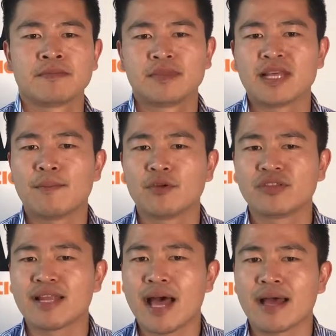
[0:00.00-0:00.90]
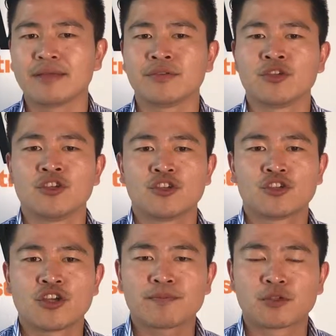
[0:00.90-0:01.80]
Number 9,
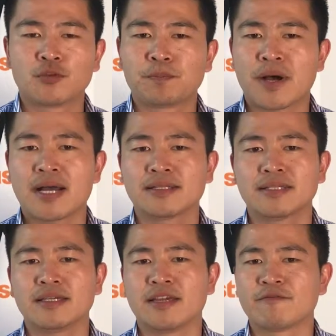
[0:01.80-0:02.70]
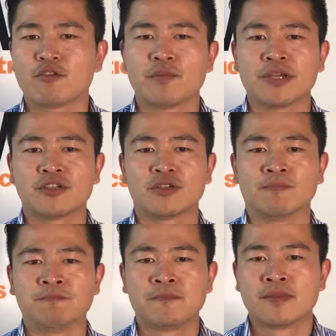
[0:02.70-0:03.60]
Ship to party information.
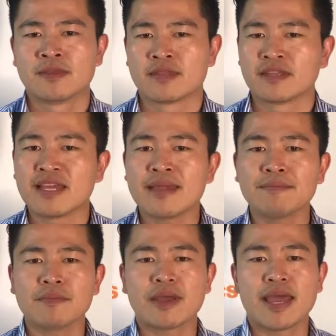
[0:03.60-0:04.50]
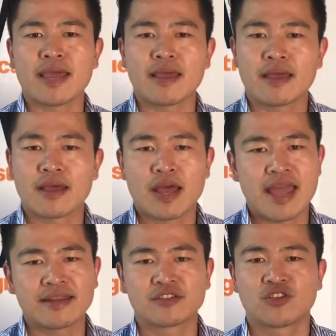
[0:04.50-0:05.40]
The name
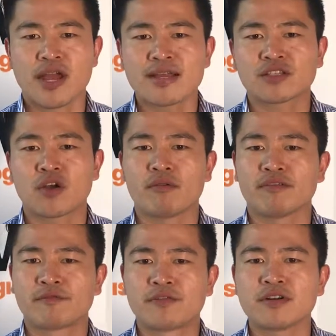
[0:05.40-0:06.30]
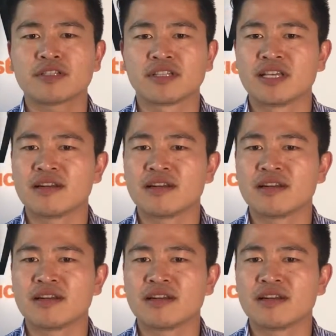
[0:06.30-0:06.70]
and address of the first